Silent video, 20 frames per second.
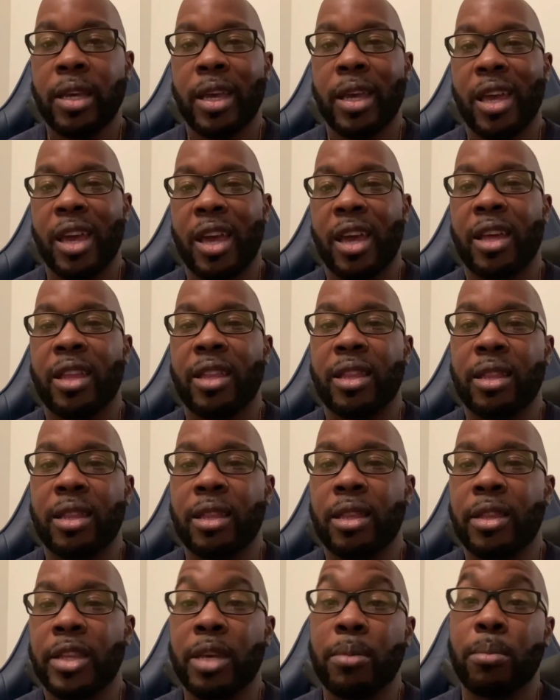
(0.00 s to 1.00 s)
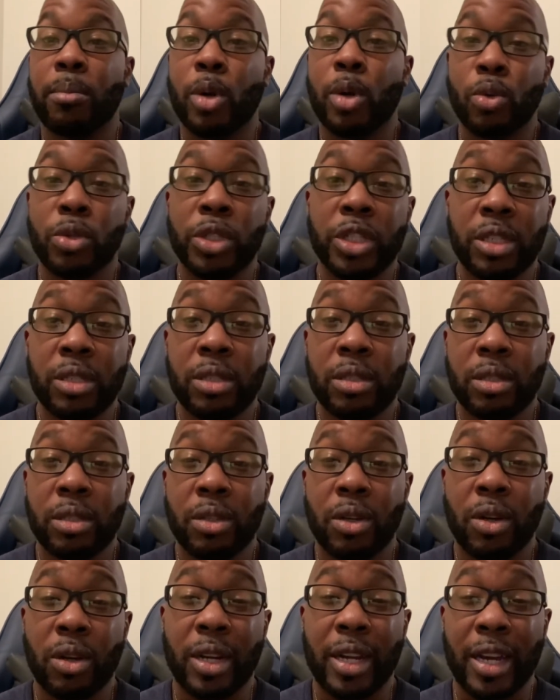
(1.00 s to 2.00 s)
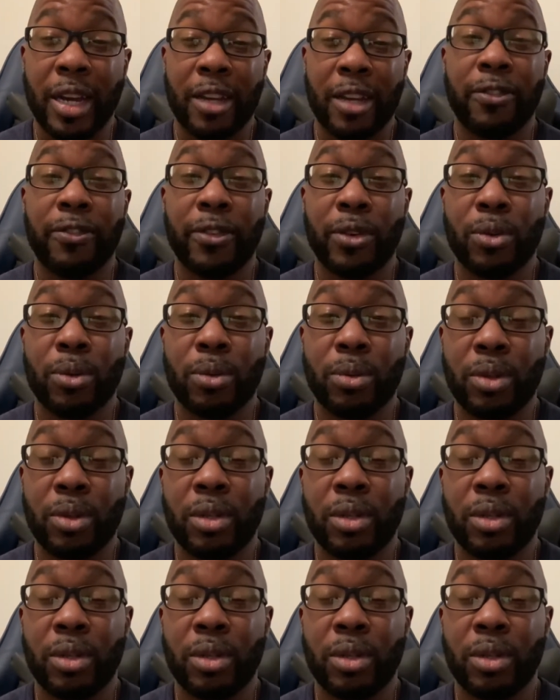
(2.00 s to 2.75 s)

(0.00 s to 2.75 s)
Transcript: And the emojis on an iPhone,